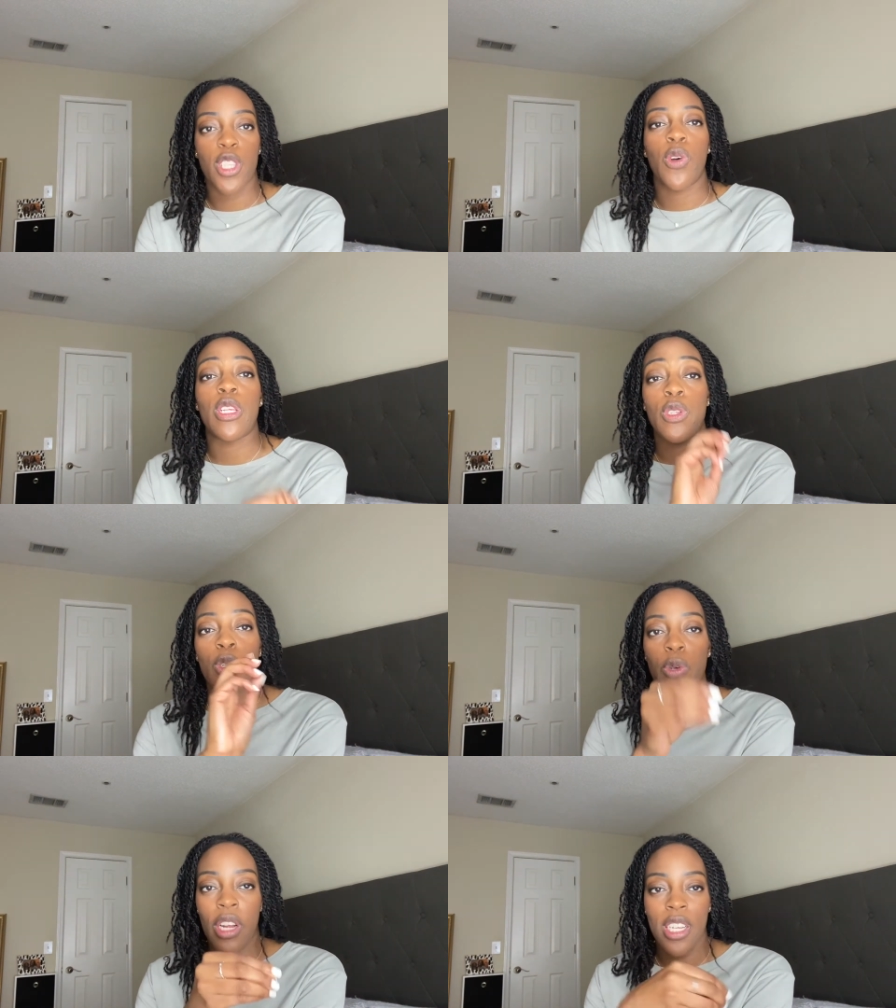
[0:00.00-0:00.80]
So a
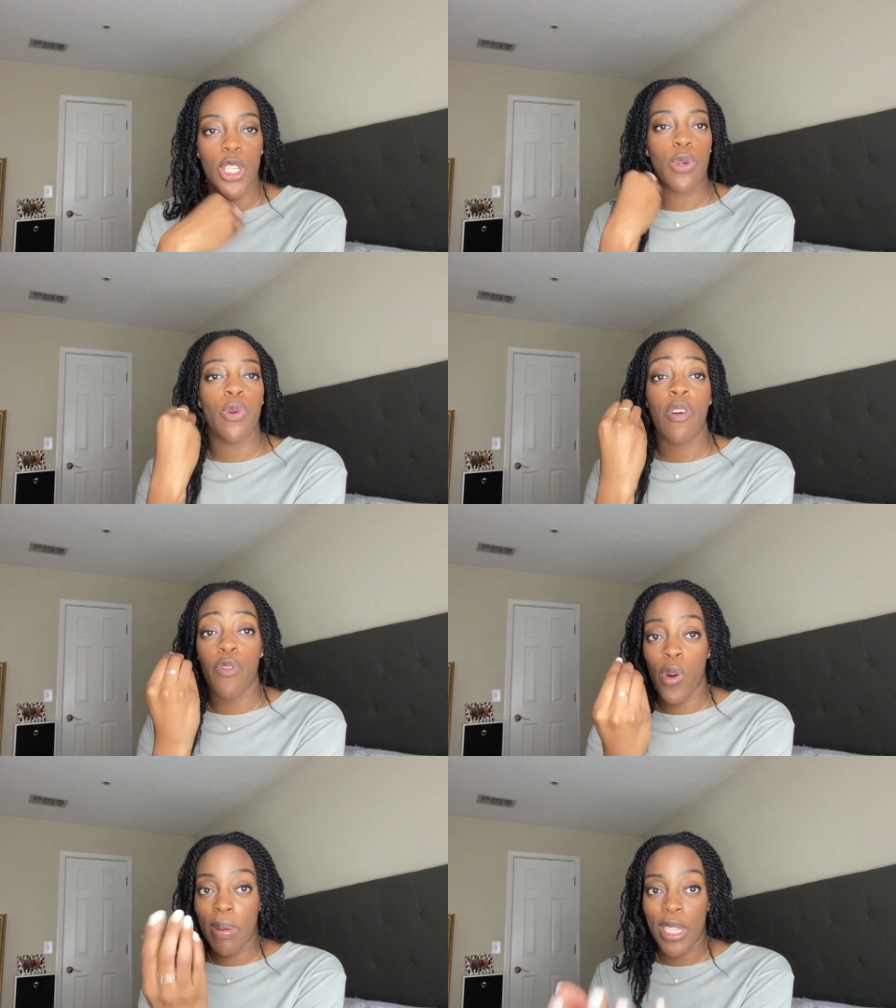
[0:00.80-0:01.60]
tutor, a general, a
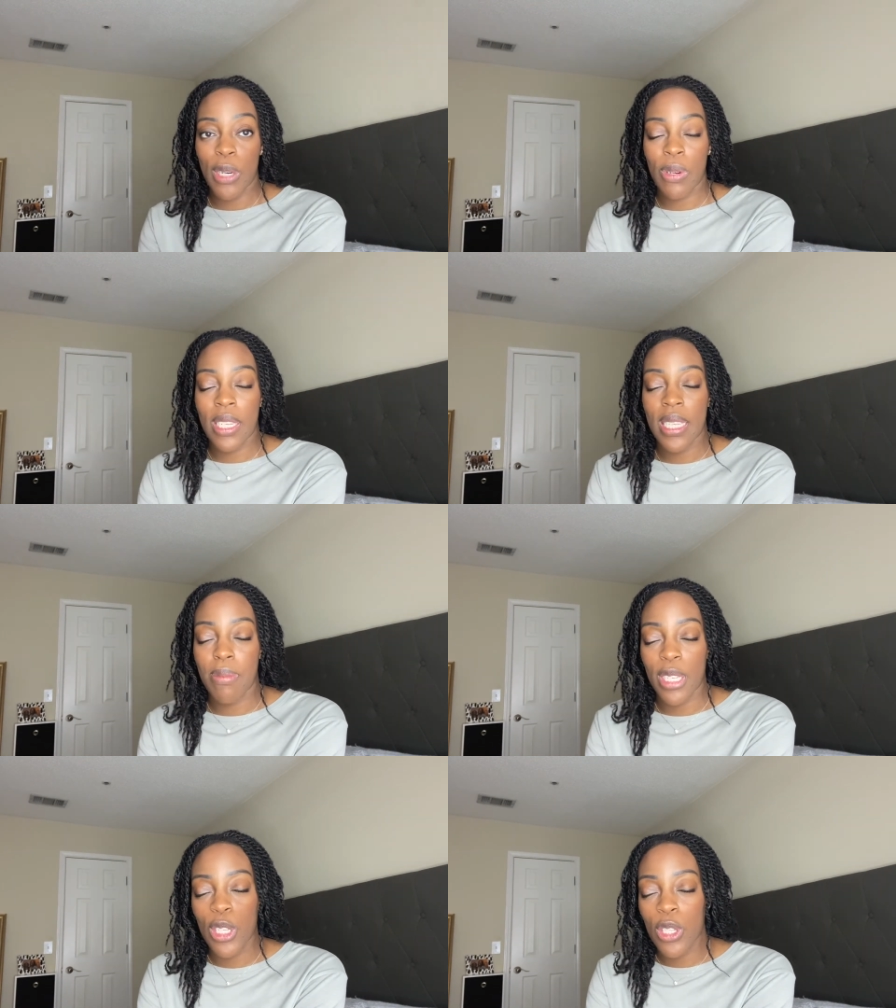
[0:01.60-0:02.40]
former General
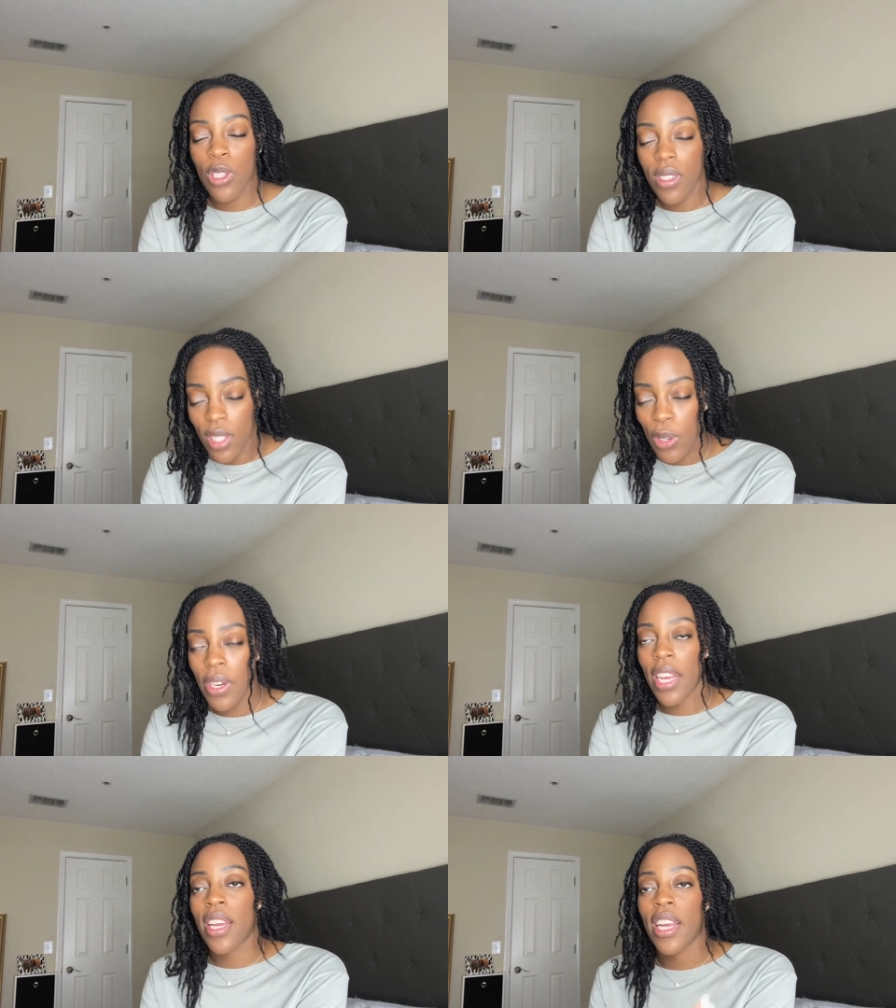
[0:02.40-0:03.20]
Assembly st
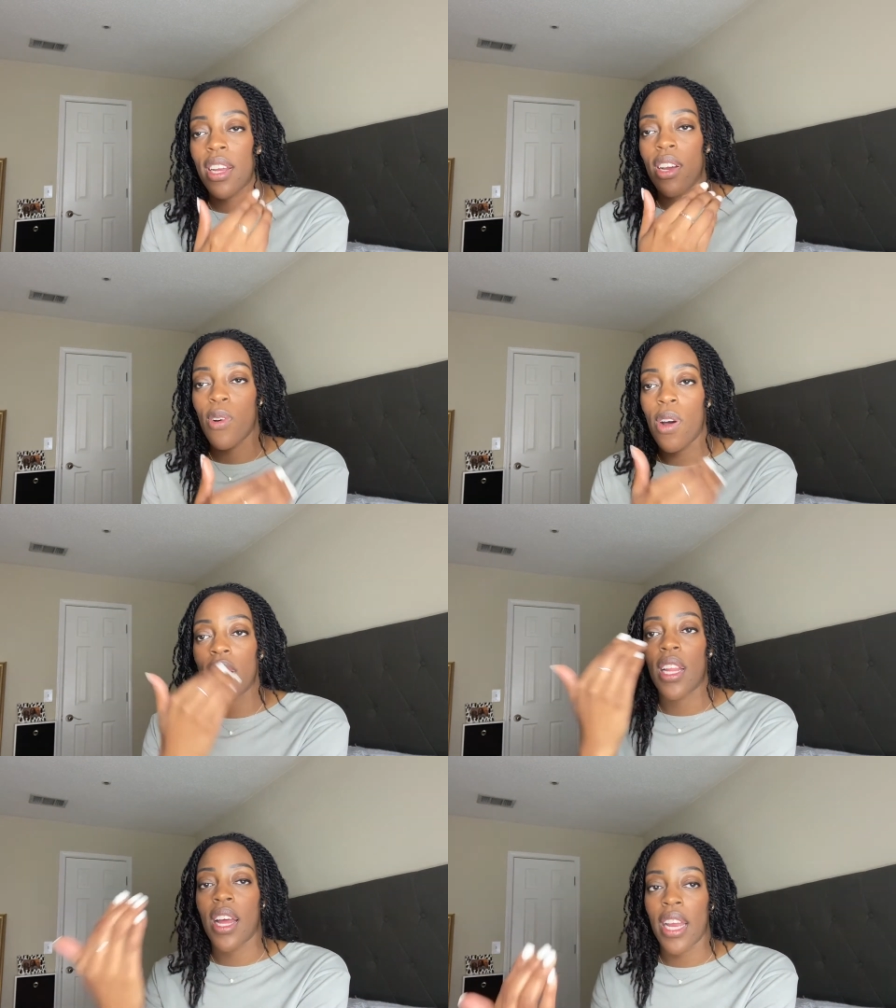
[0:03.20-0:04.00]
student can go
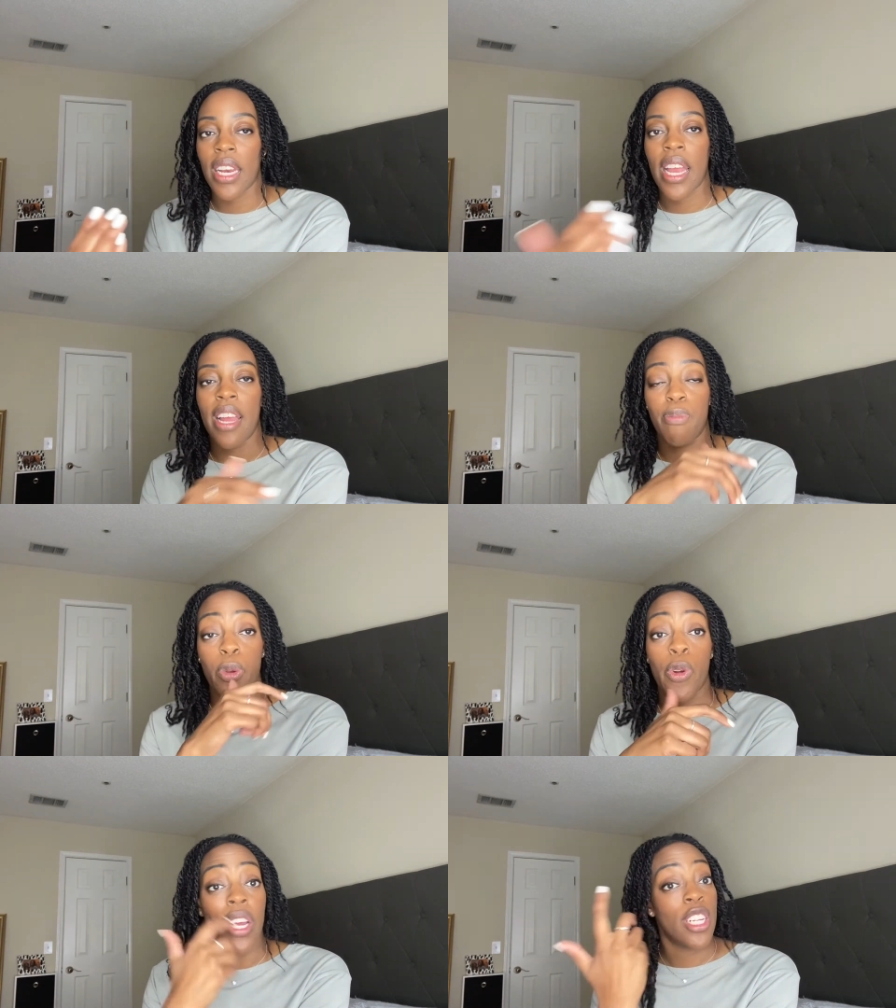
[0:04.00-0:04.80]
online and
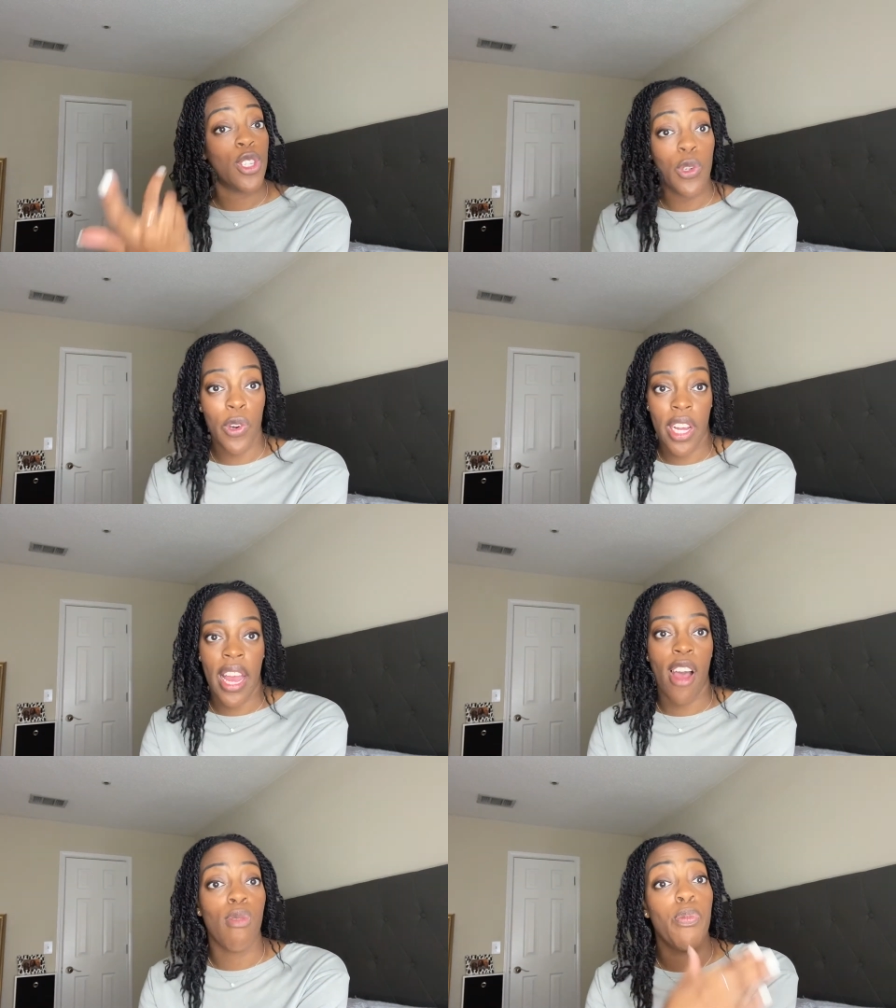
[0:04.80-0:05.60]
create a tutor
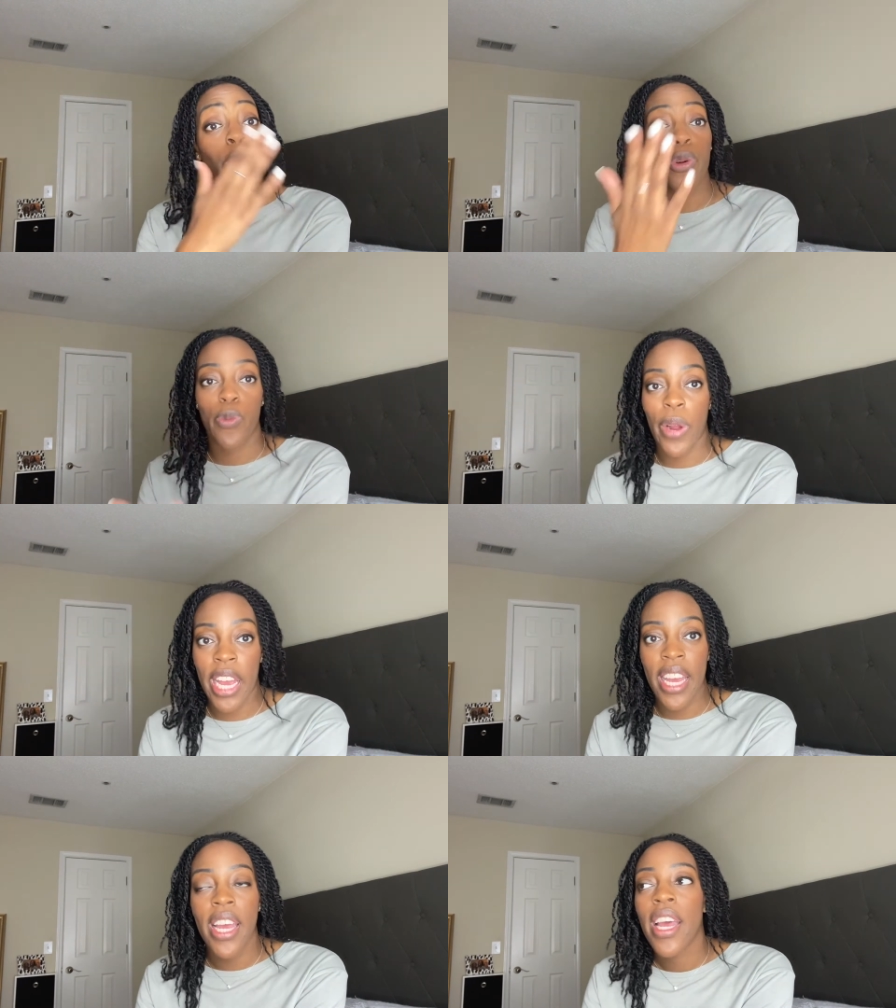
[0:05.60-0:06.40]
account, put a
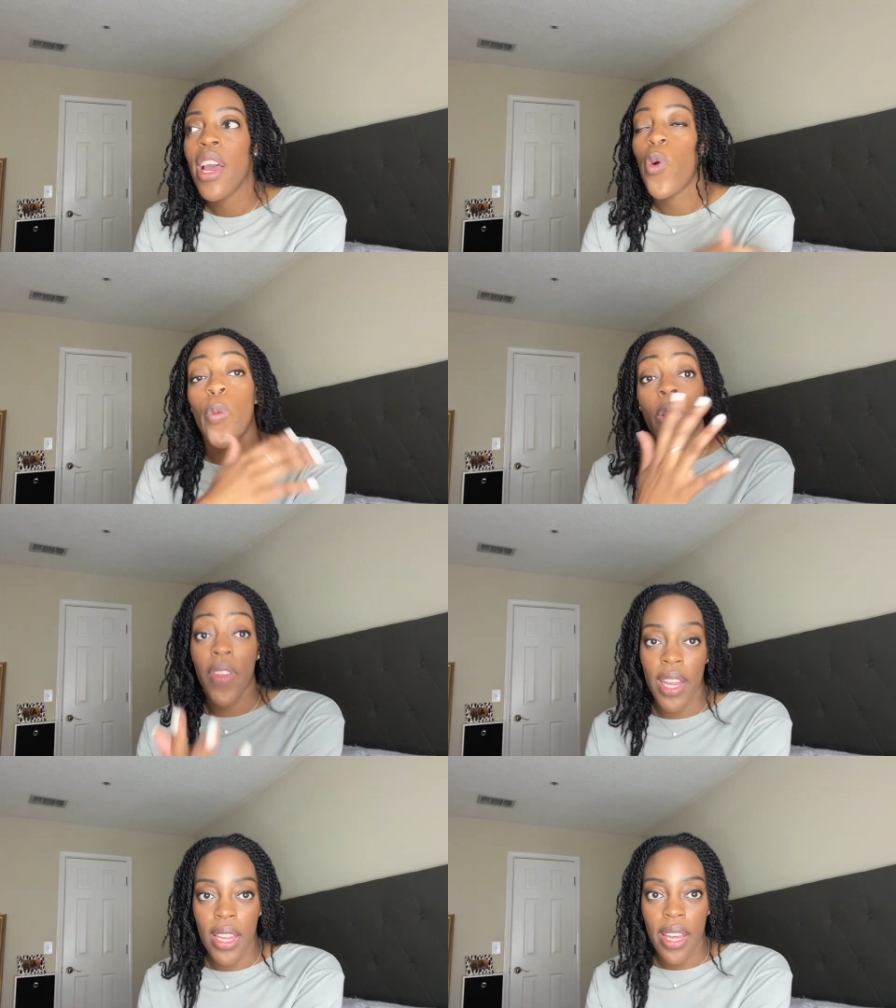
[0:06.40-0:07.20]
rate where
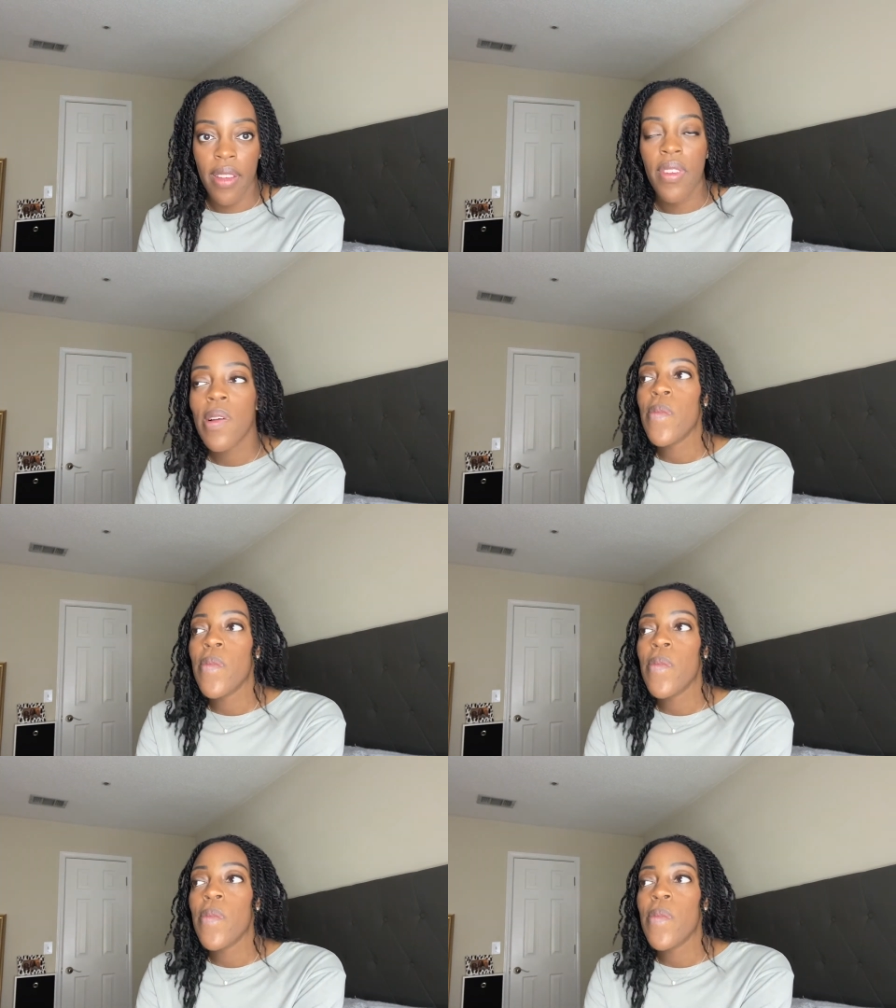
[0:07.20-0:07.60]
they live.